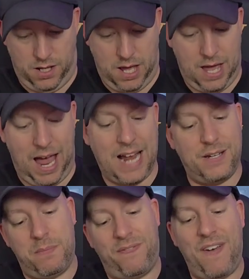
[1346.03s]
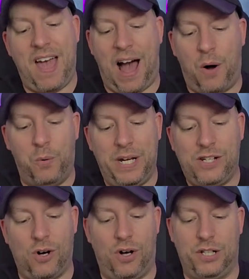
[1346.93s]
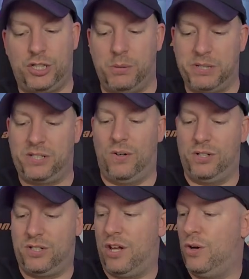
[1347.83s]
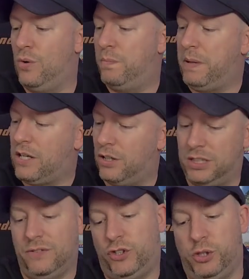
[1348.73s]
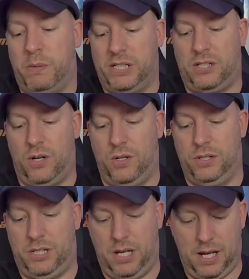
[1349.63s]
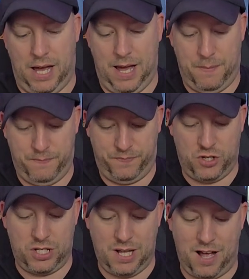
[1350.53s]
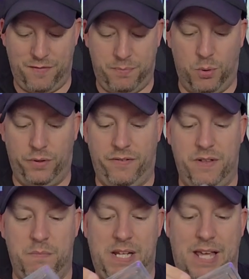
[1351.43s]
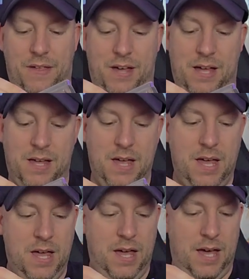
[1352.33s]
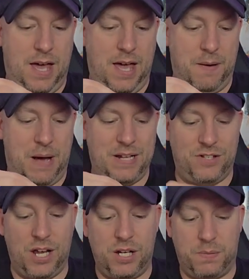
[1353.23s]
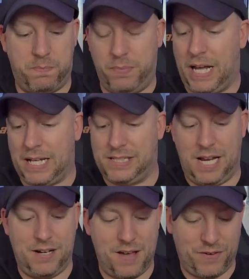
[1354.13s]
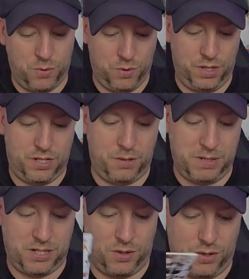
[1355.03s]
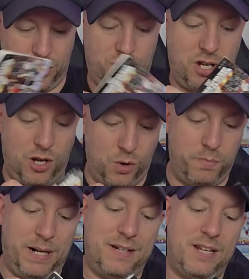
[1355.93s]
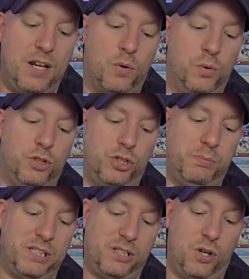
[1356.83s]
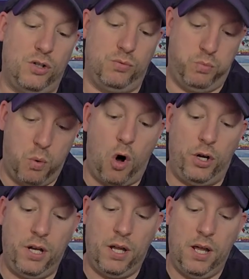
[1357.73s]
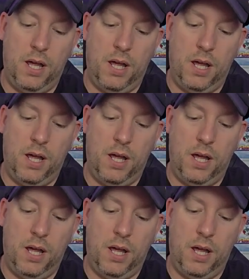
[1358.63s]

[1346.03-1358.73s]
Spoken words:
And to be fair, I only got Superstars 2 because of Superstars, just to have both of them together. I did, like I say, I never owned Superstars 2, but I did own Superstars 1.